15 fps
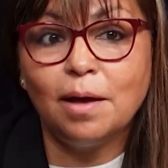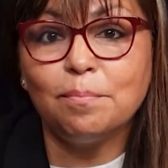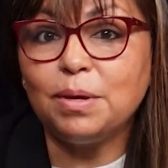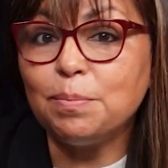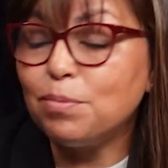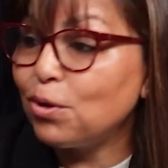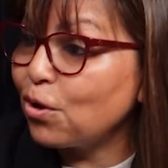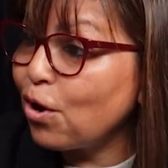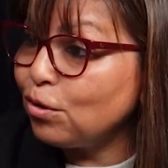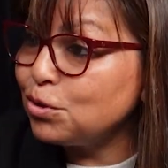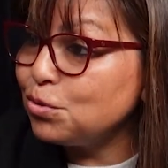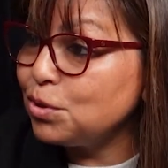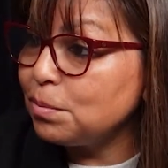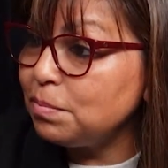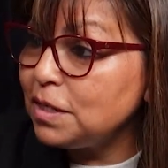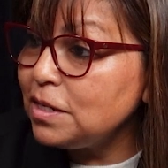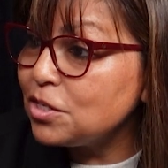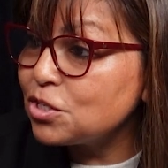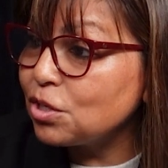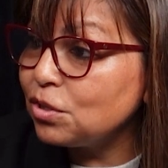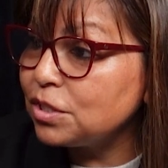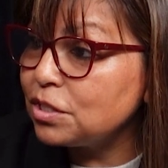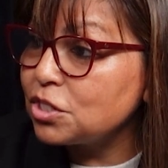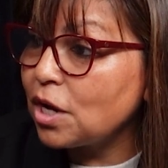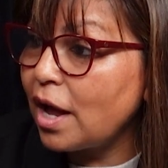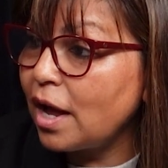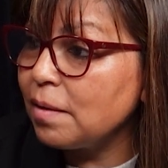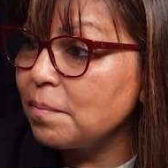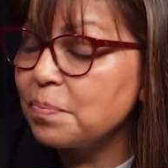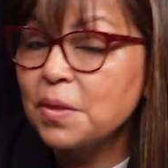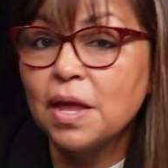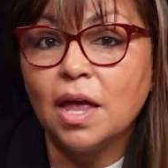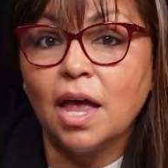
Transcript: People go to the beach all the time,